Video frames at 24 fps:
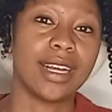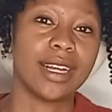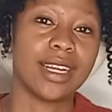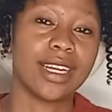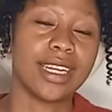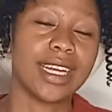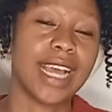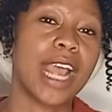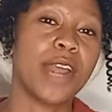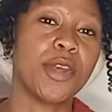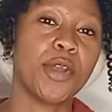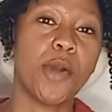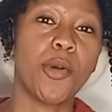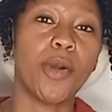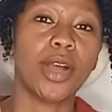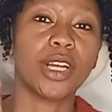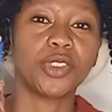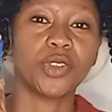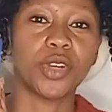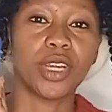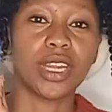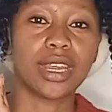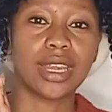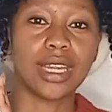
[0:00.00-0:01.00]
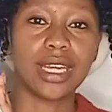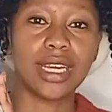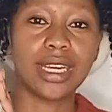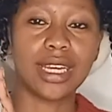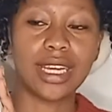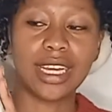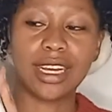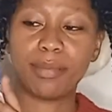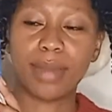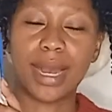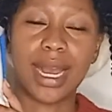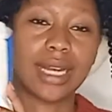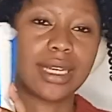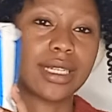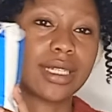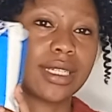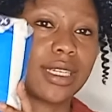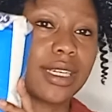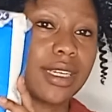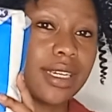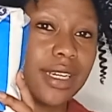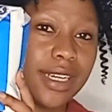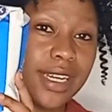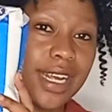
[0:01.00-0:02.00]
Yeah, I know what you're thinking, but
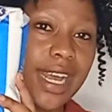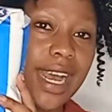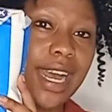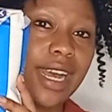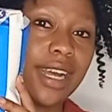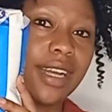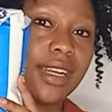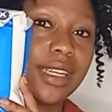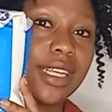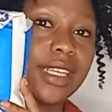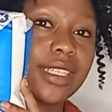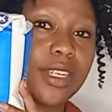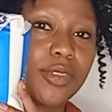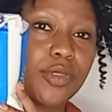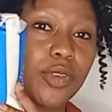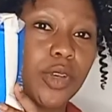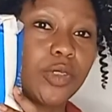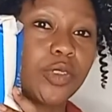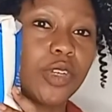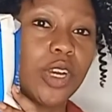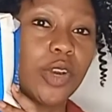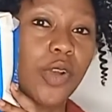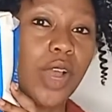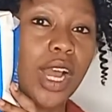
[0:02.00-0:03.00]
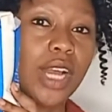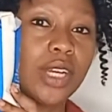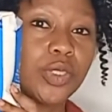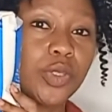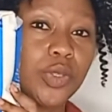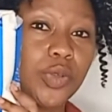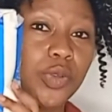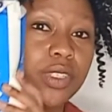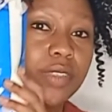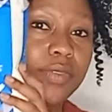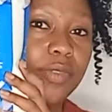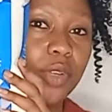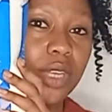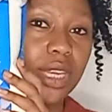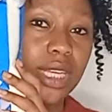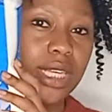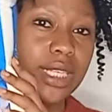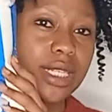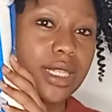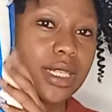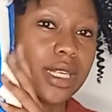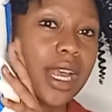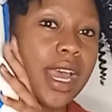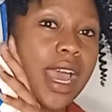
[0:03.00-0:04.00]
yeah, this is what you're going to use for
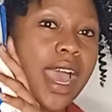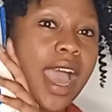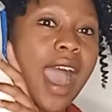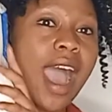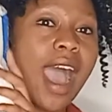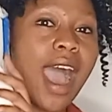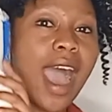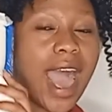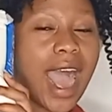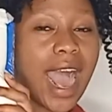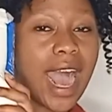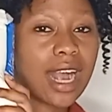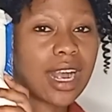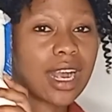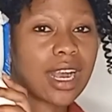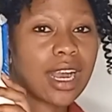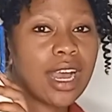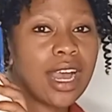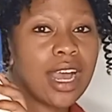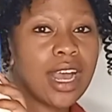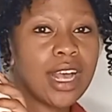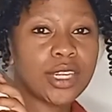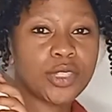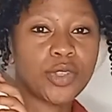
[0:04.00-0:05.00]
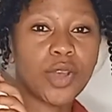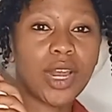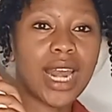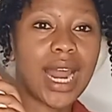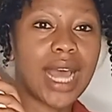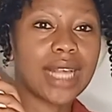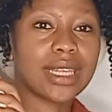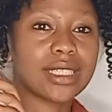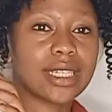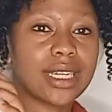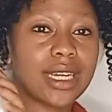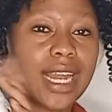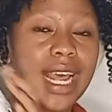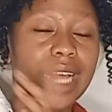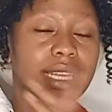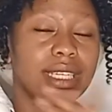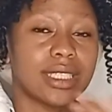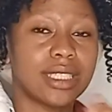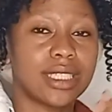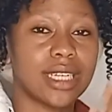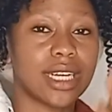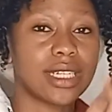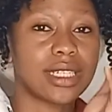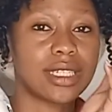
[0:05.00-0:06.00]
this hack. So
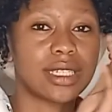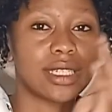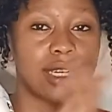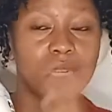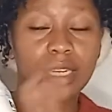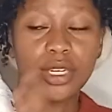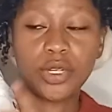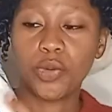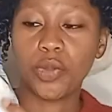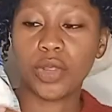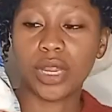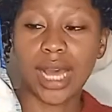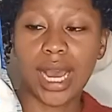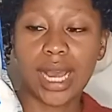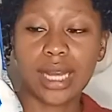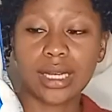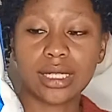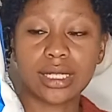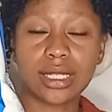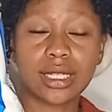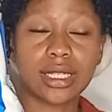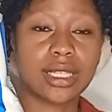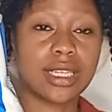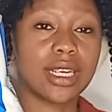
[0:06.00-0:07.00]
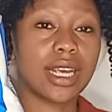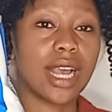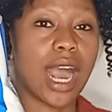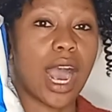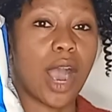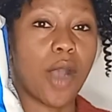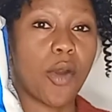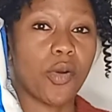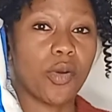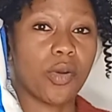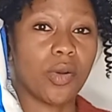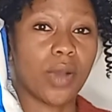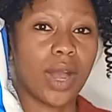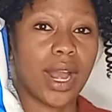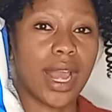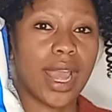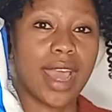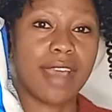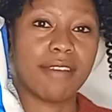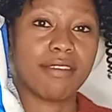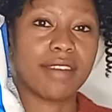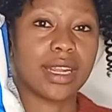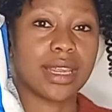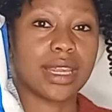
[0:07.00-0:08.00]
let's just do that, see how
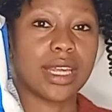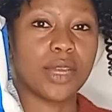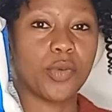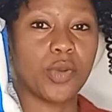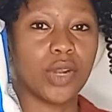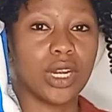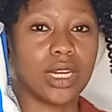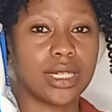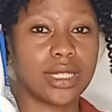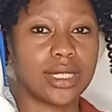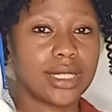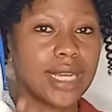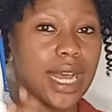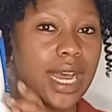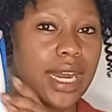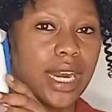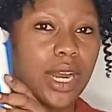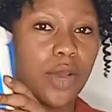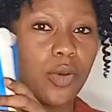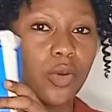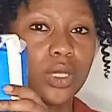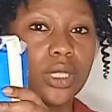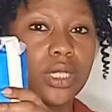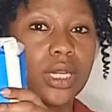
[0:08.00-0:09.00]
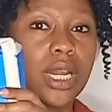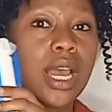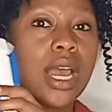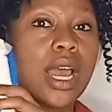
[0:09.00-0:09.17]
everything will turn out.